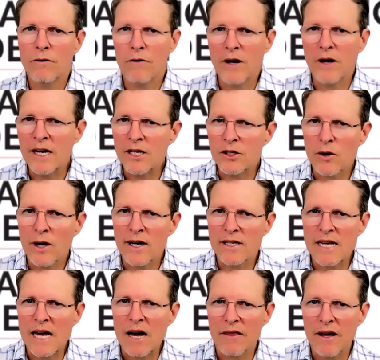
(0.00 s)
for any traders
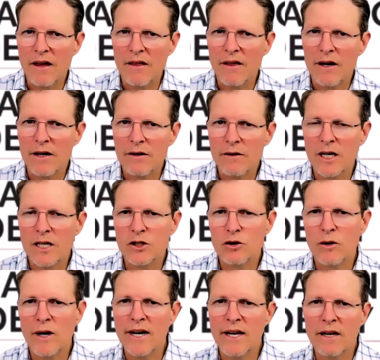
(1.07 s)
out there that are
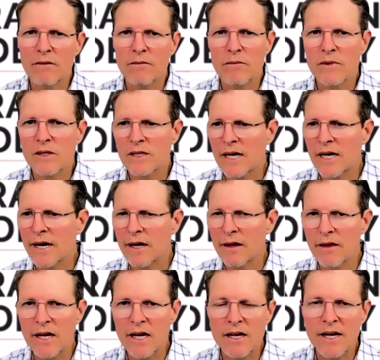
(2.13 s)
trading, say,
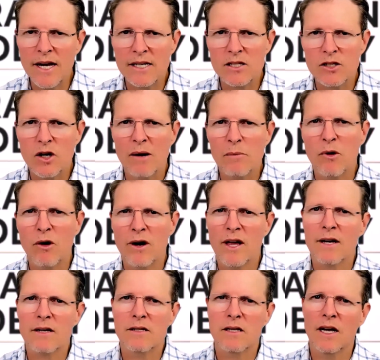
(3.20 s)
the index type
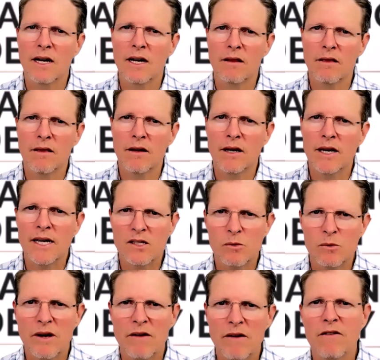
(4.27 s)
products like the
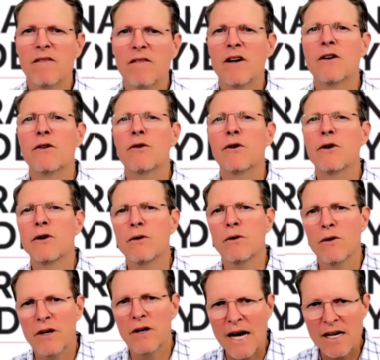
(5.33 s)
S&P 500
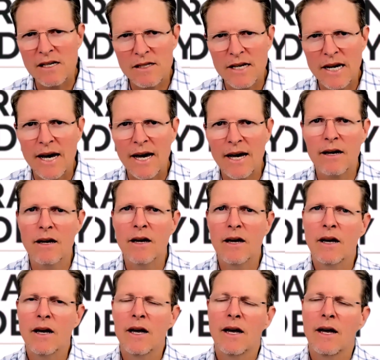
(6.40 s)
or the NASDAQ,
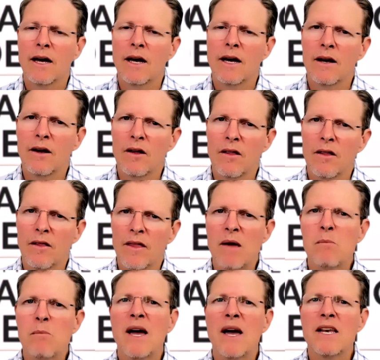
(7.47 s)
they
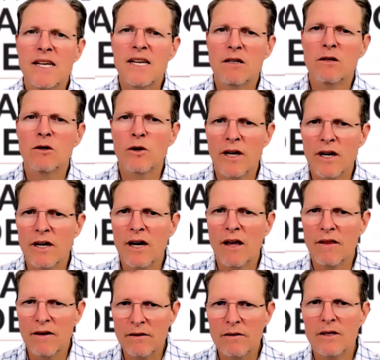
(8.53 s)
may need to look at
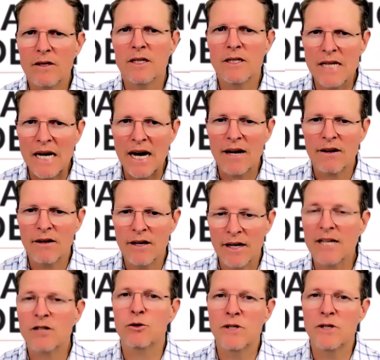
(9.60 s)
an
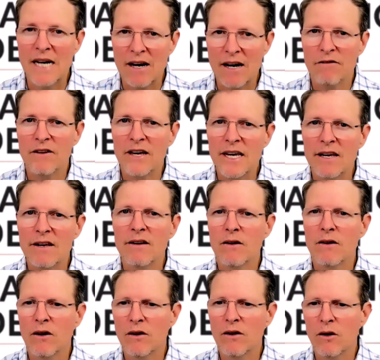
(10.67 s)
extra data feed
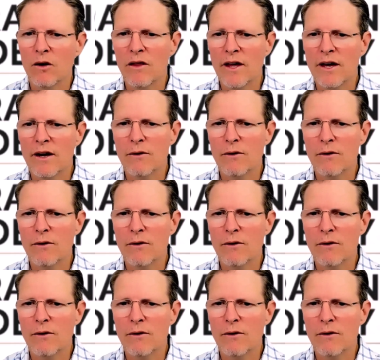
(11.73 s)
on their